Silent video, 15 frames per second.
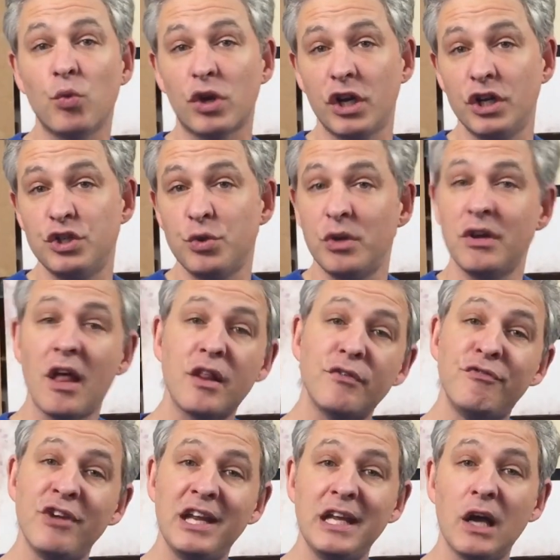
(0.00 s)
We're going to do another
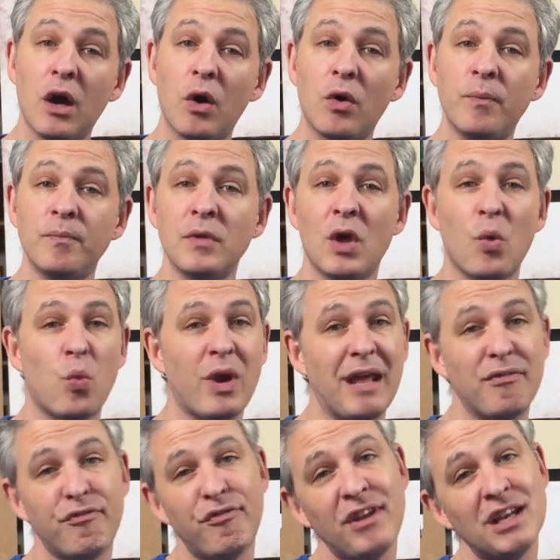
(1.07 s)
video when I
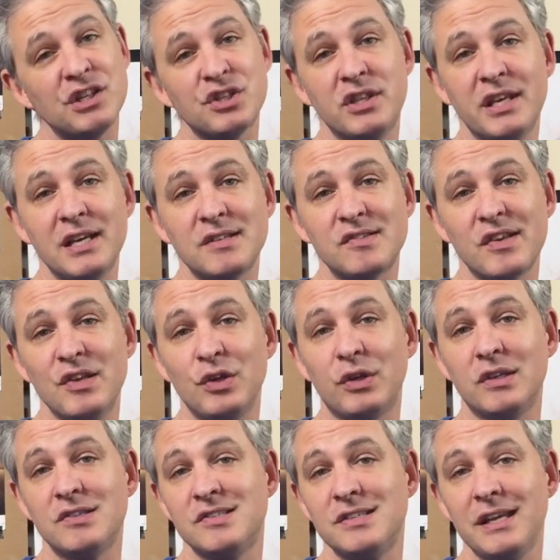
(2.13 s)
finish this, and you
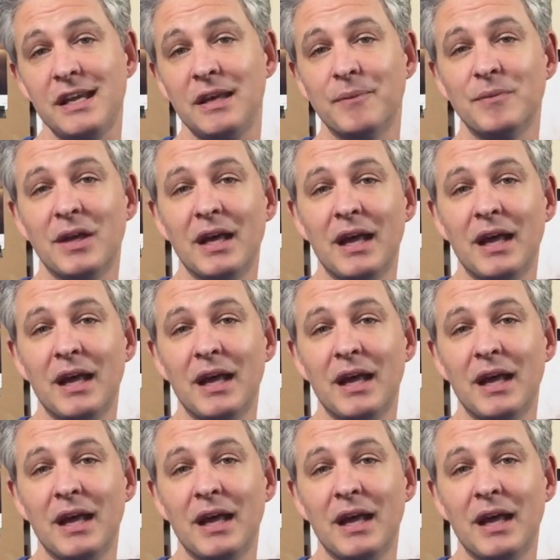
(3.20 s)
can see